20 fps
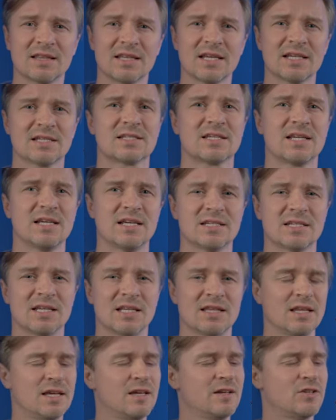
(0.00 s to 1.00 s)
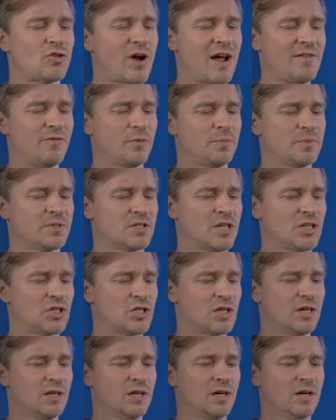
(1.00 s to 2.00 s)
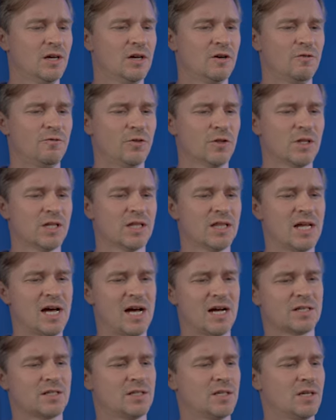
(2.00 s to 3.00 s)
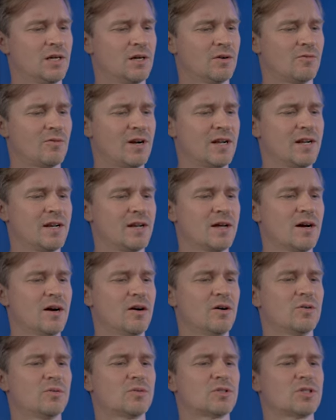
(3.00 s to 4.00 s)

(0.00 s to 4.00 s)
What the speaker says: This is in the travel position, fully locked, ready to go.